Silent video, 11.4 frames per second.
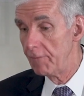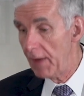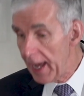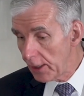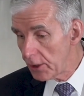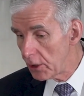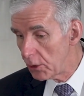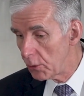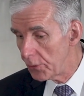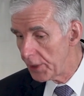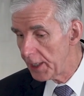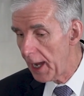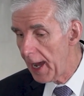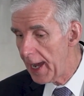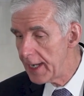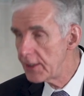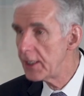value that
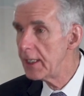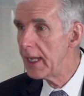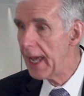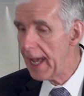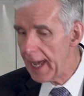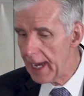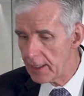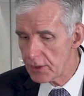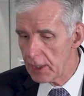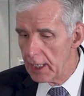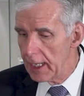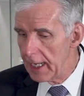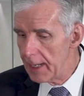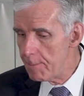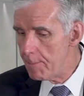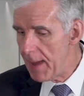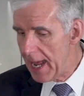IT has
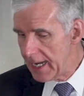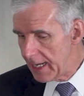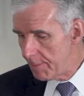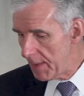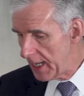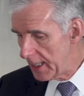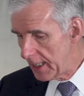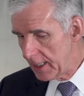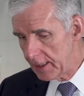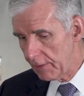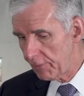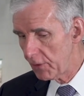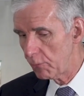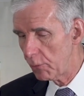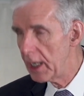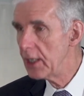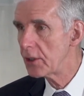in many, many different
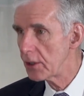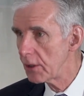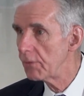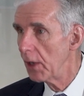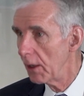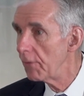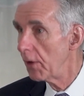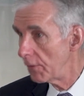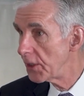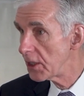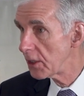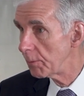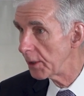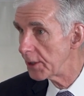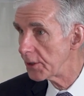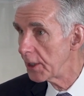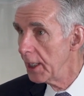ranges of
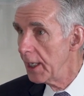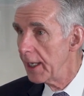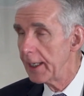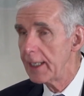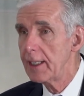disciplines. And I